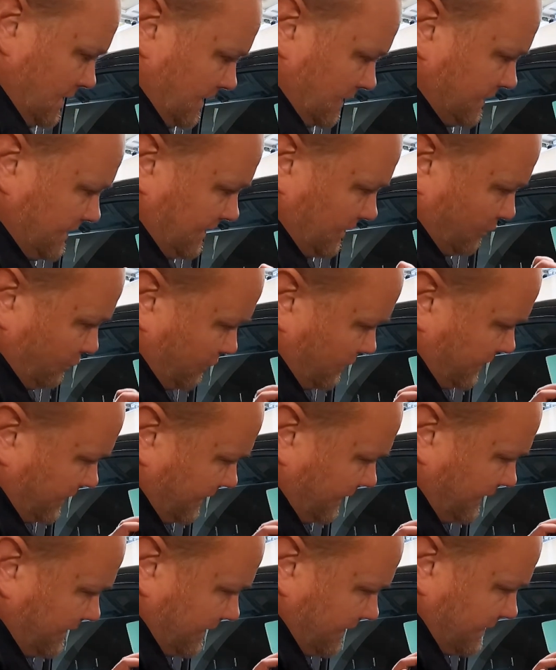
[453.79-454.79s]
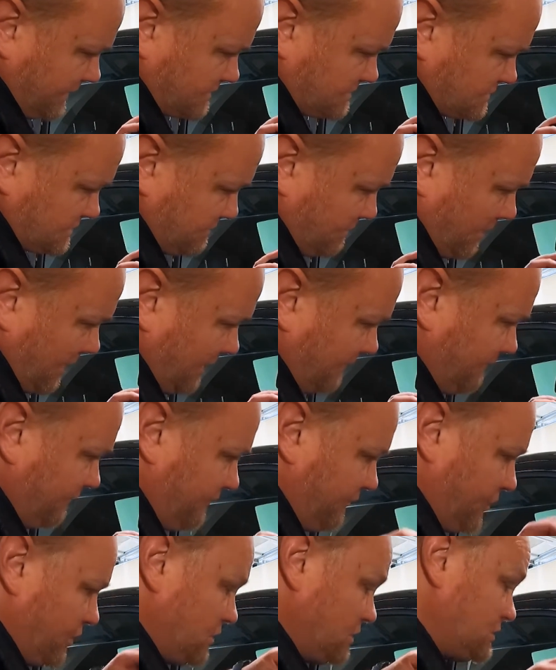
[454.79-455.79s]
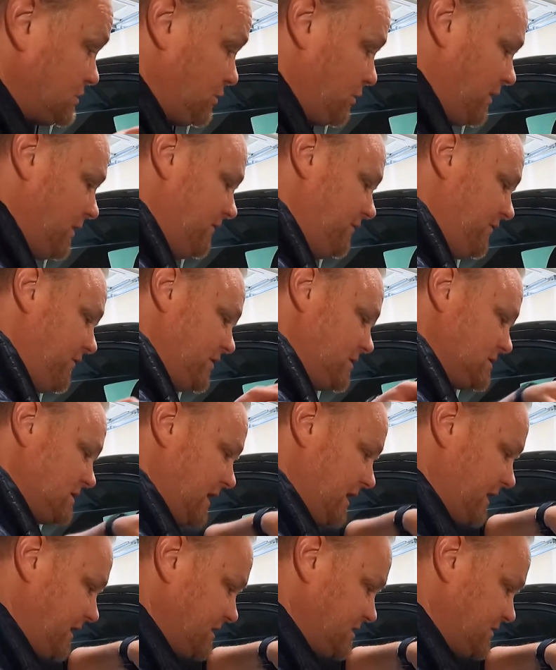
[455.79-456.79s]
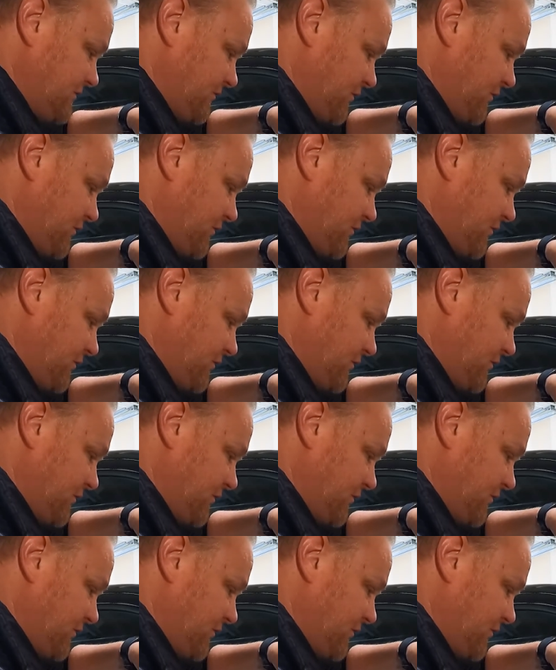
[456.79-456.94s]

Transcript: Again, we'll get it in its spot first where it feels like it's